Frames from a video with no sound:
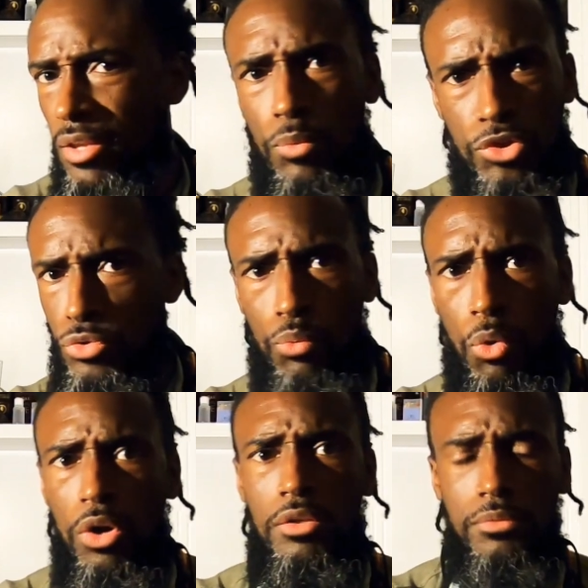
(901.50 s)
that in which you
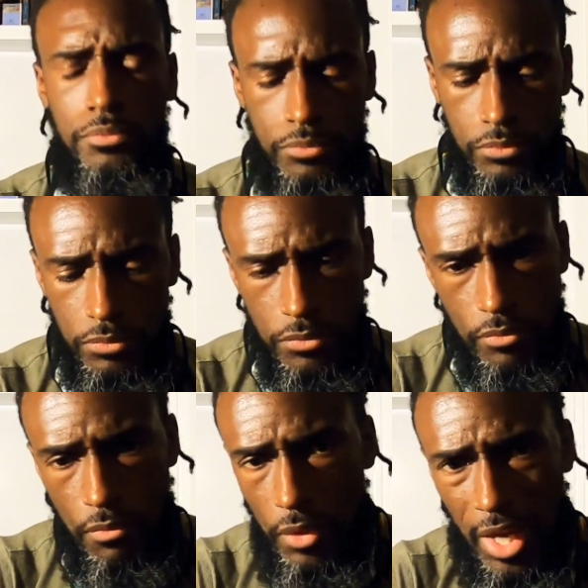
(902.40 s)
want.
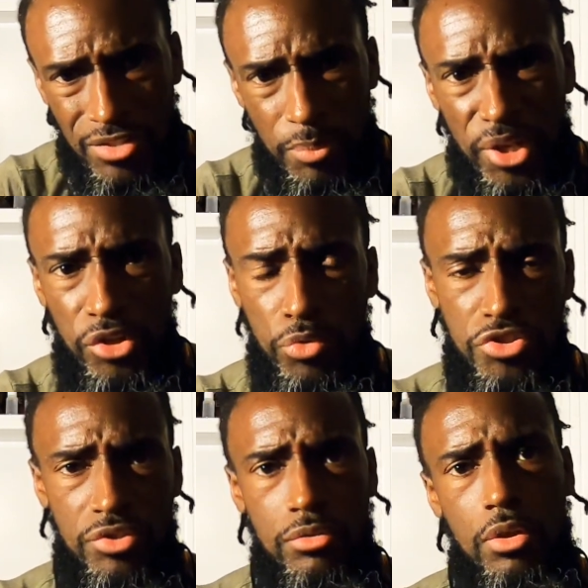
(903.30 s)
It has to be a
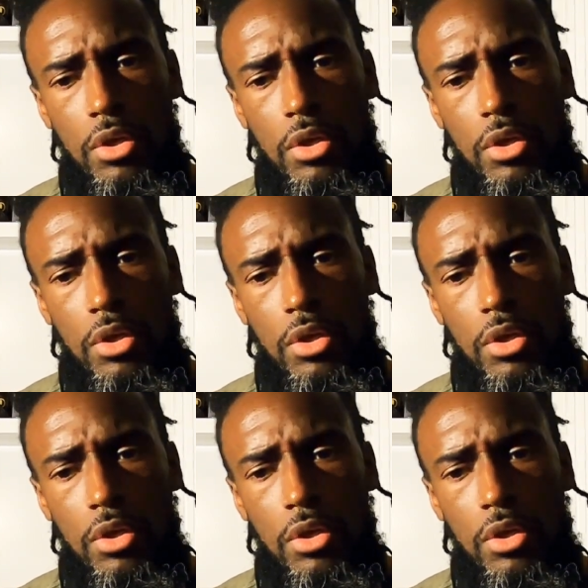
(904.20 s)
unison.